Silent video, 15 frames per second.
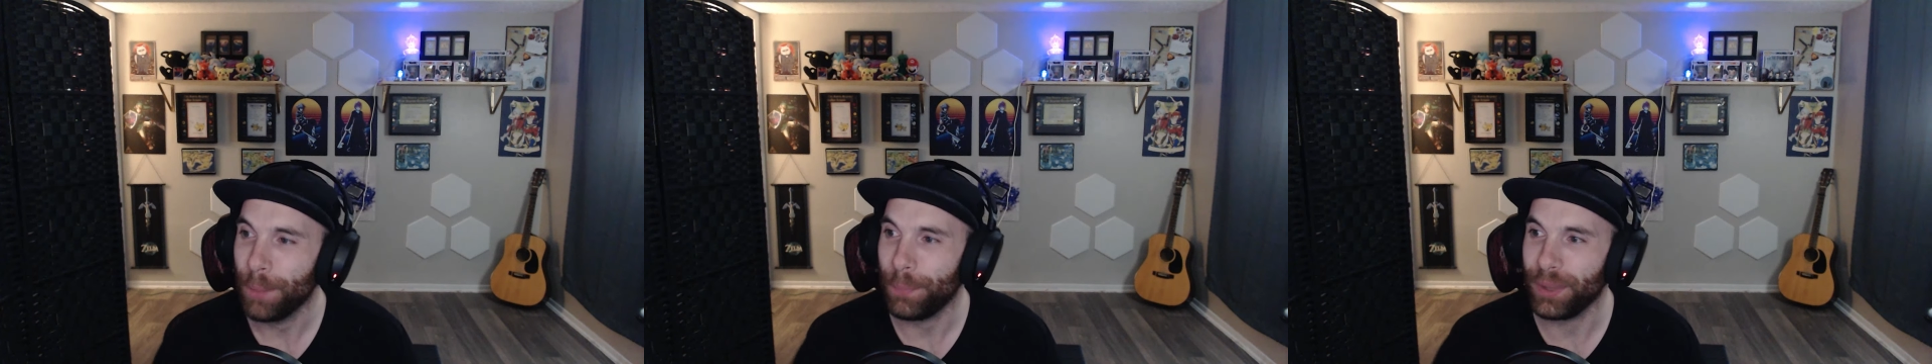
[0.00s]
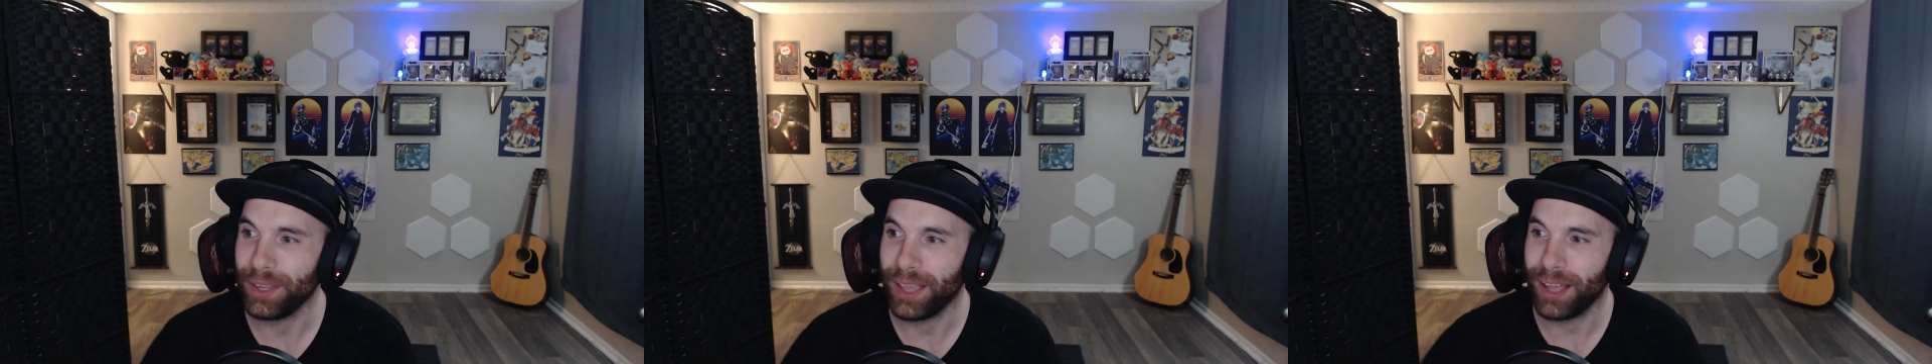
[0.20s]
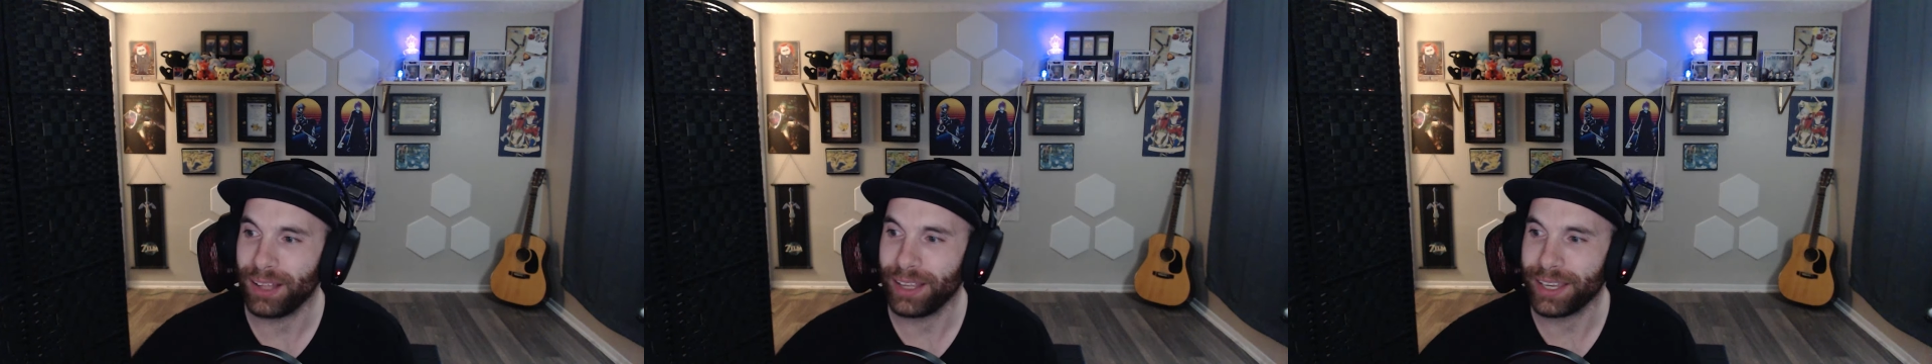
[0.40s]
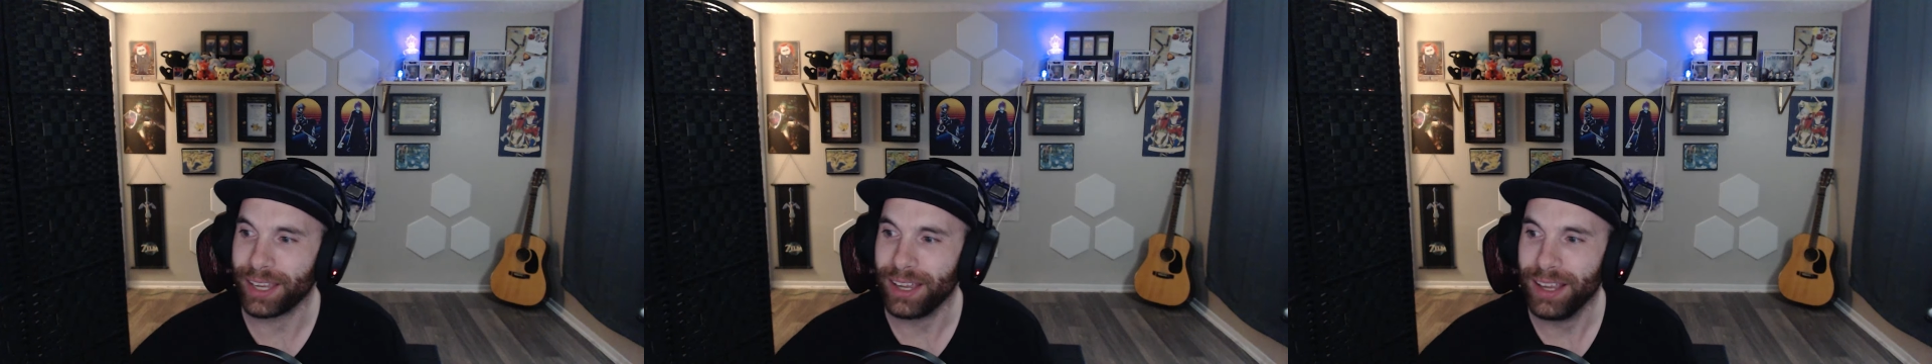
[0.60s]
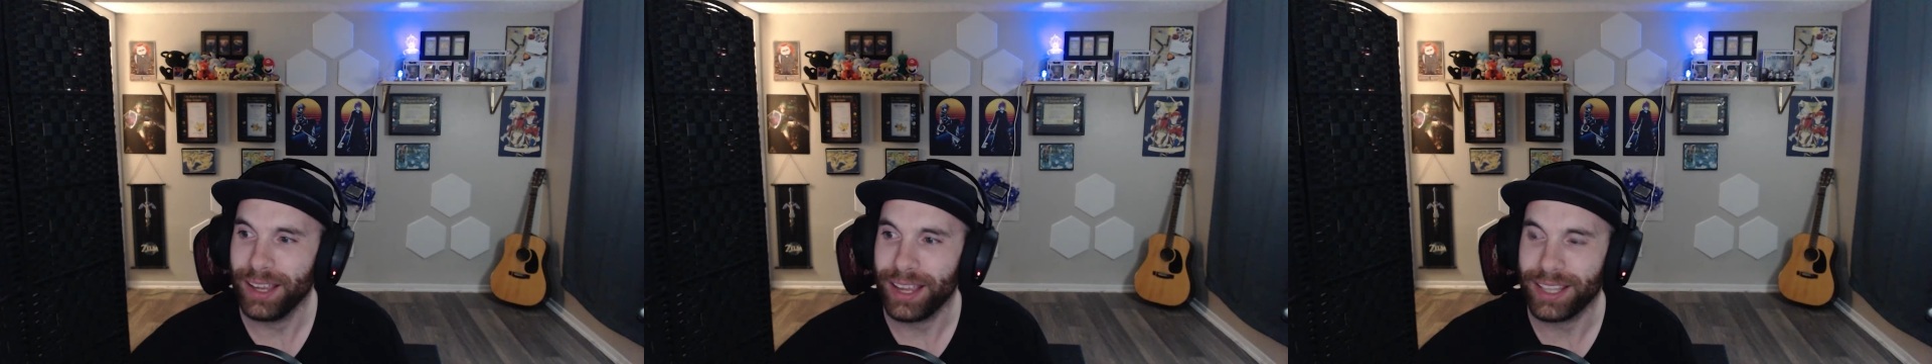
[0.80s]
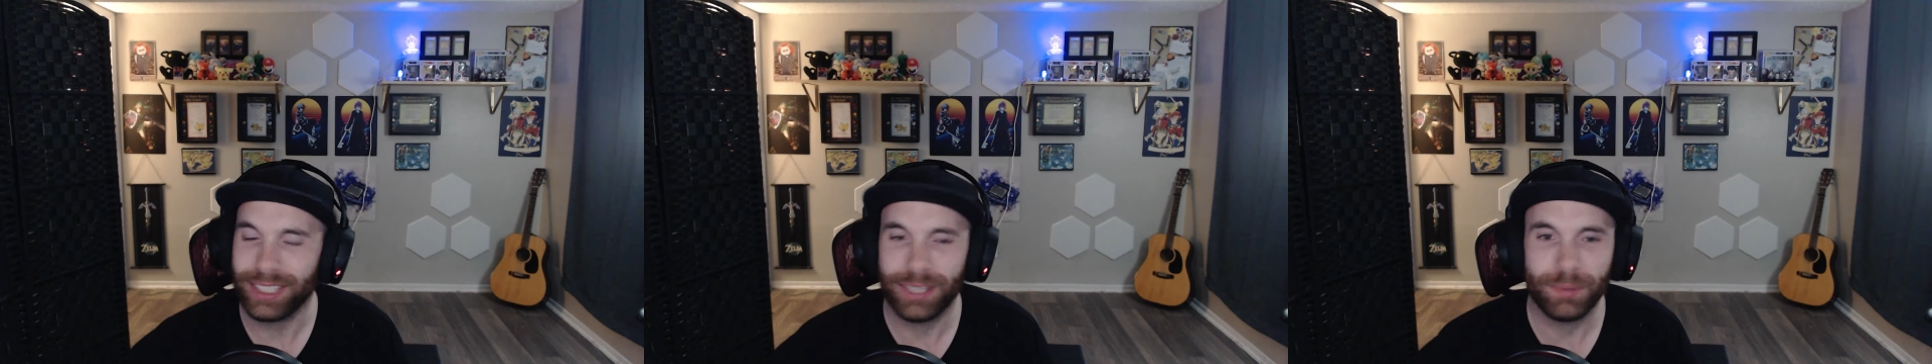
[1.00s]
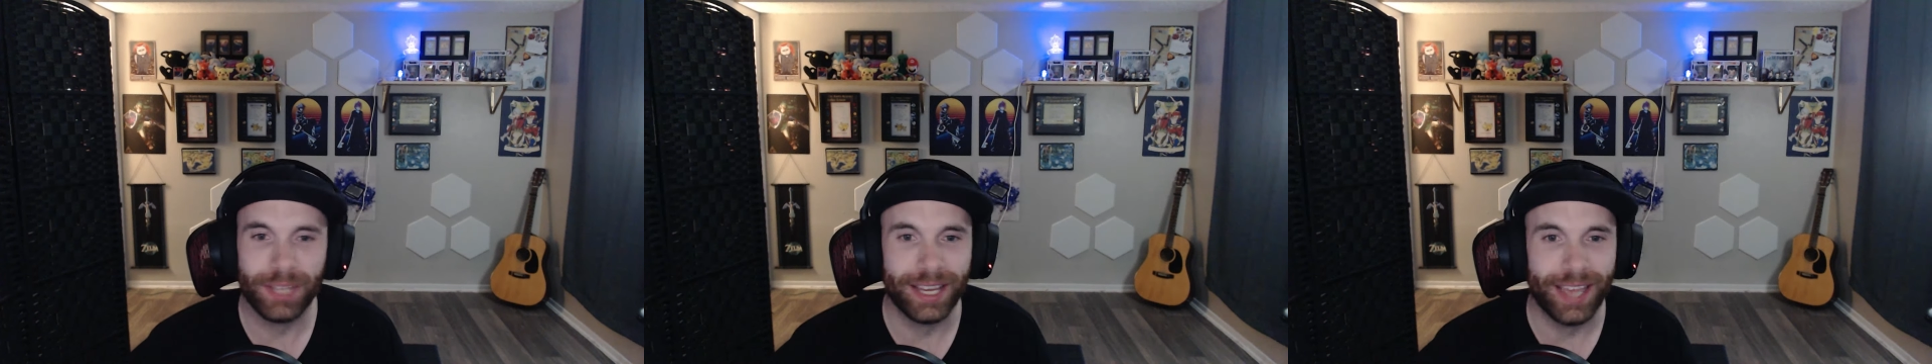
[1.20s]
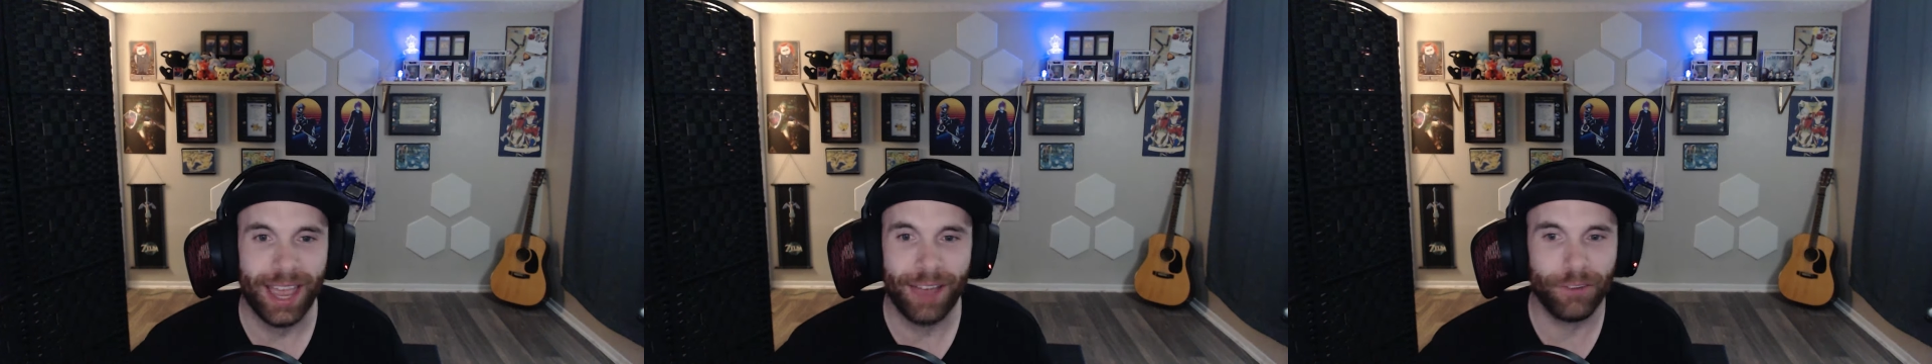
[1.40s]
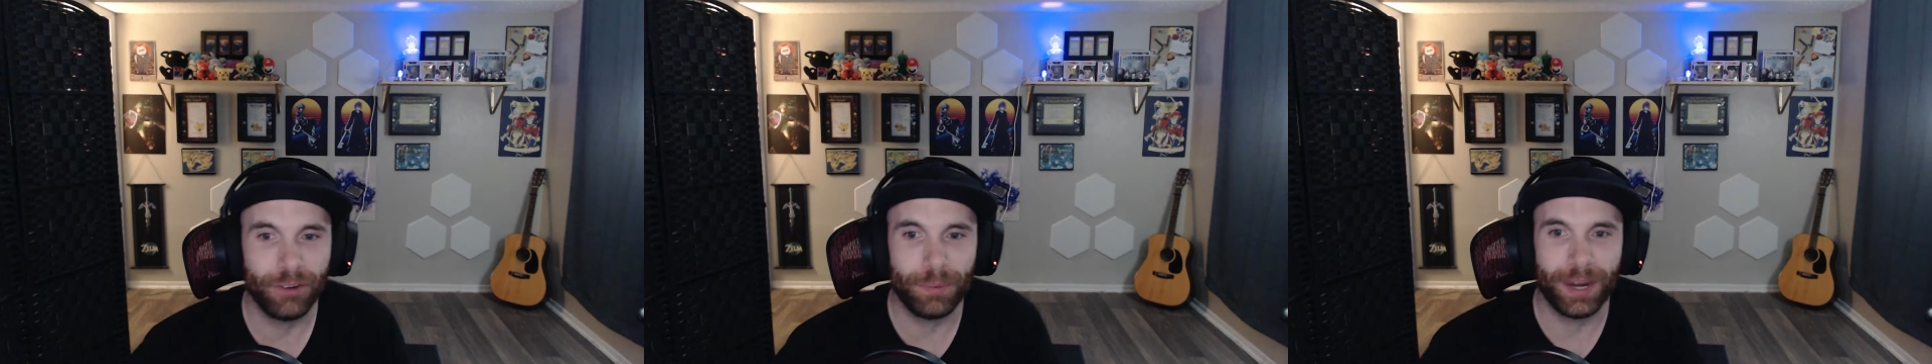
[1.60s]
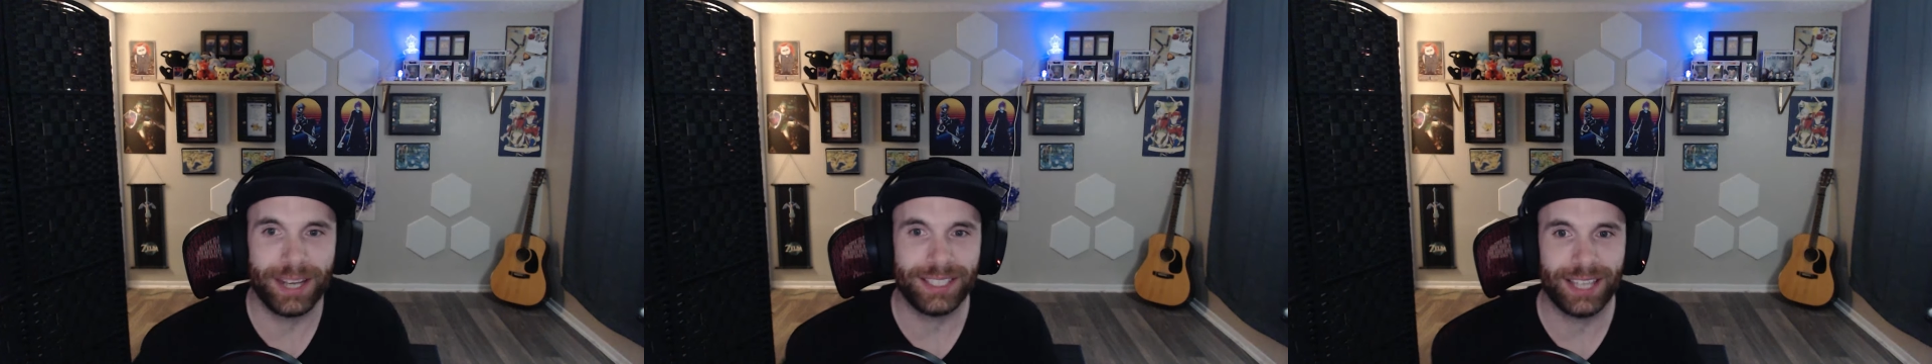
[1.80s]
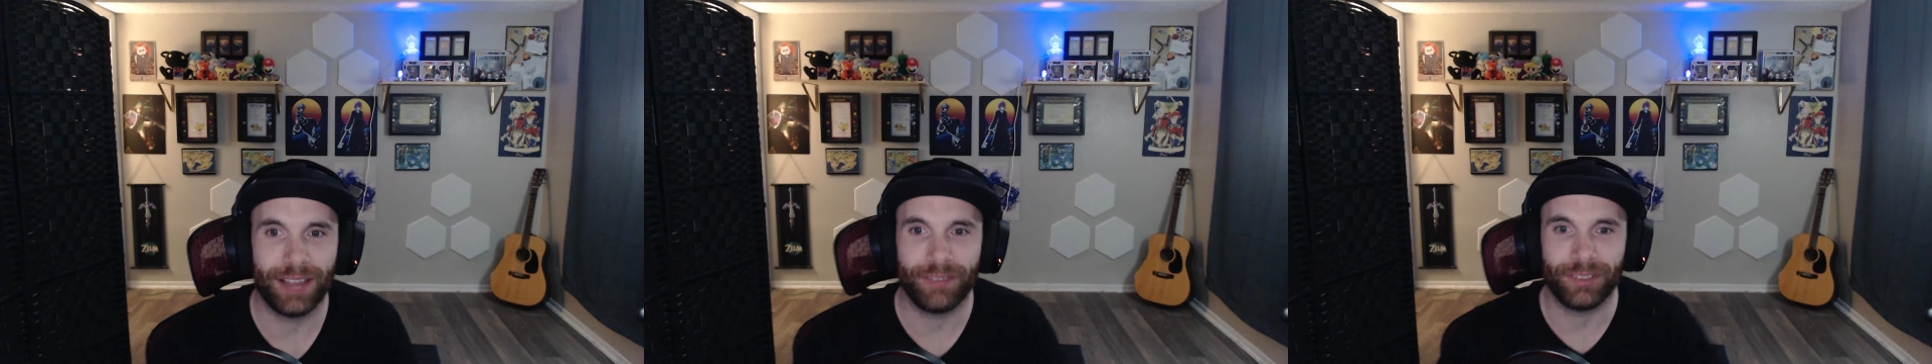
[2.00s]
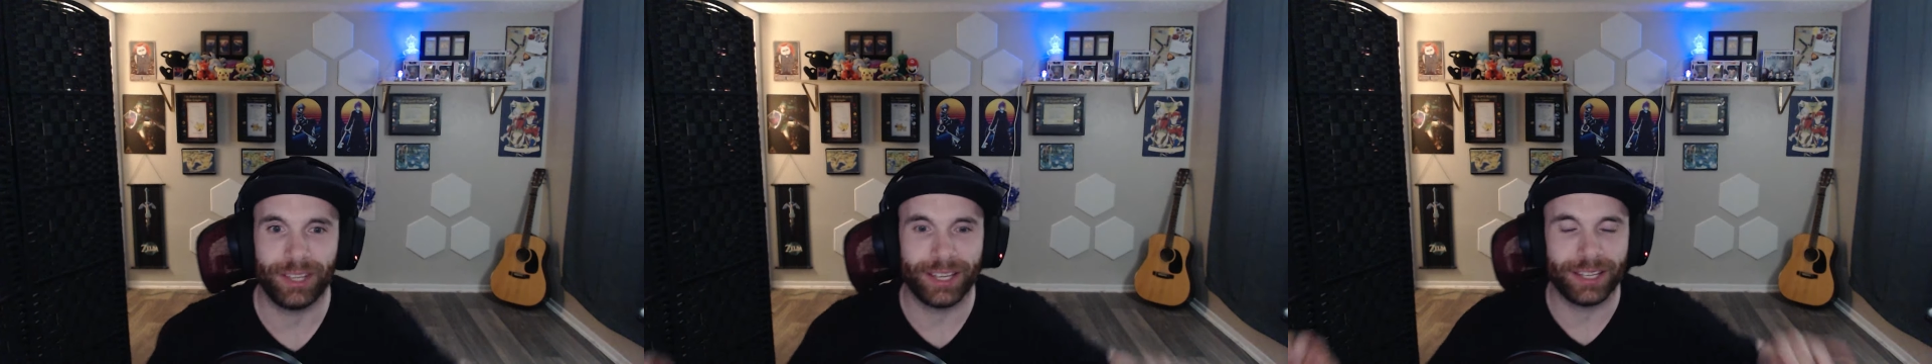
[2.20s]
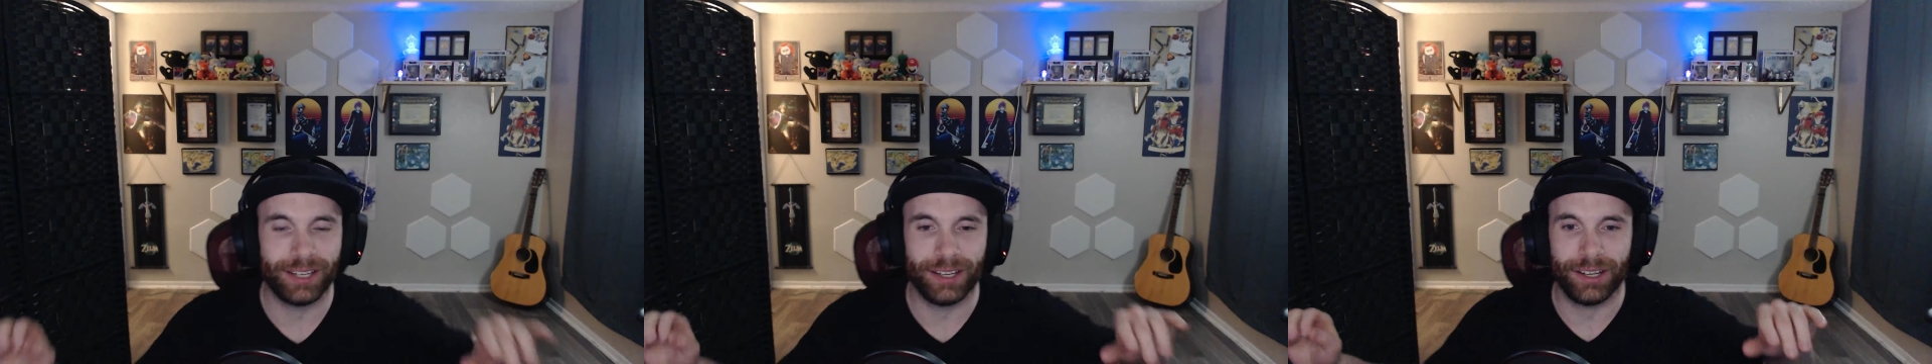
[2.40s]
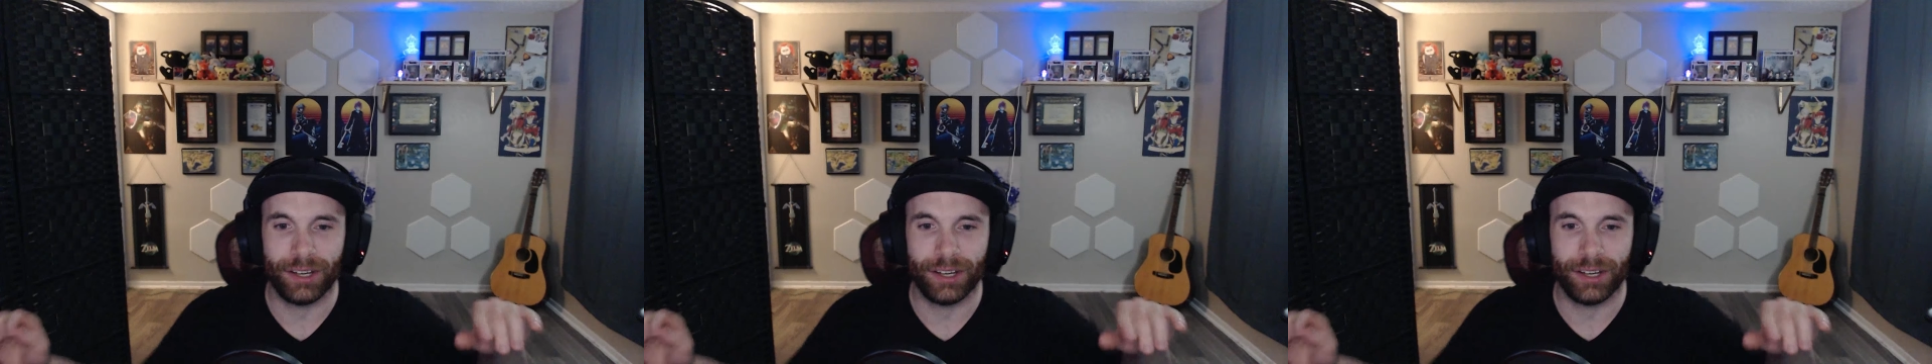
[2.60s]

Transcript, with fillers: But yeah, like it seems like everybody's having like a,